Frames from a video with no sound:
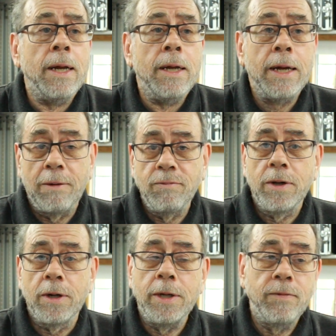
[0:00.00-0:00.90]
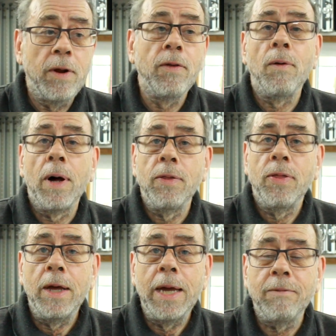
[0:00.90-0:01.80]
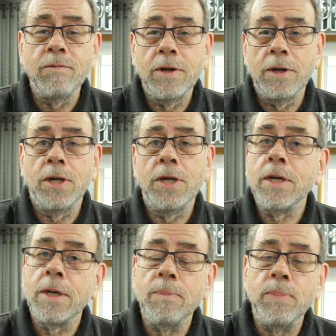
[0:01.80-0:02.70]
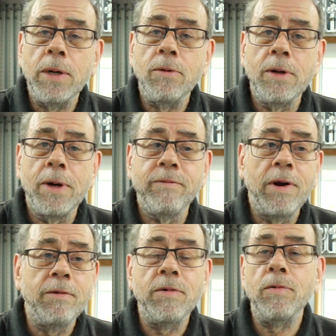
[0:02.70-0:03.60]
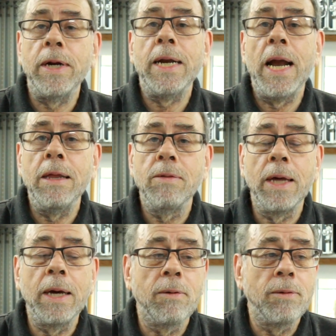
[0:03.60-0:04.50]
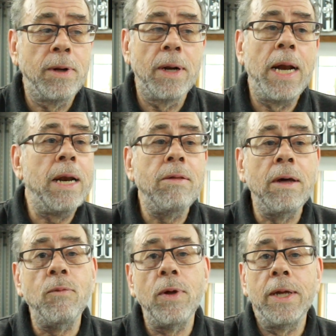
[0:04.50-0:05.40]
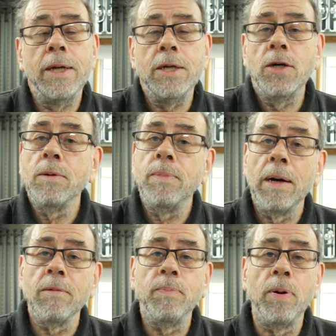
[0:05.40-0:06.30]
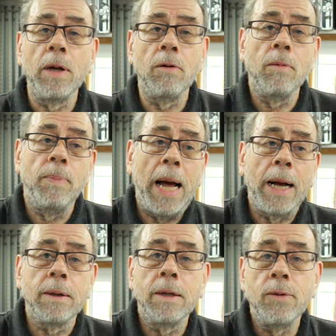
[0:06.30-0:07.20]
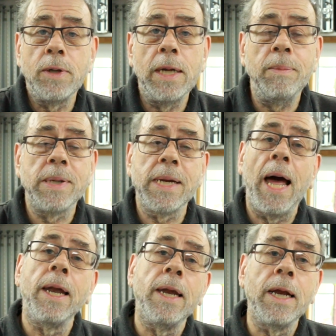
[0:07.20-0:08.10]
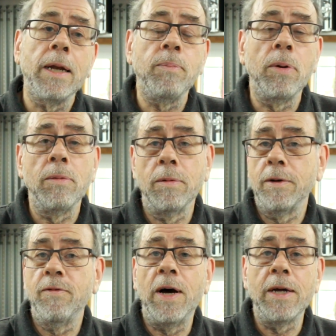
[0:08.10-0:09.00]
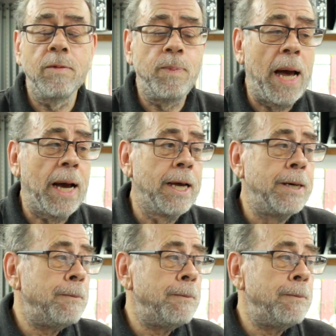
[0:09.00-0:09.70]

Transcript: You've done the right thing, you haven't touched your computer, you haven't overwritten anything or done anything with it, it should be able to pull it all back. Do a deep scan and it'll pull all your files back.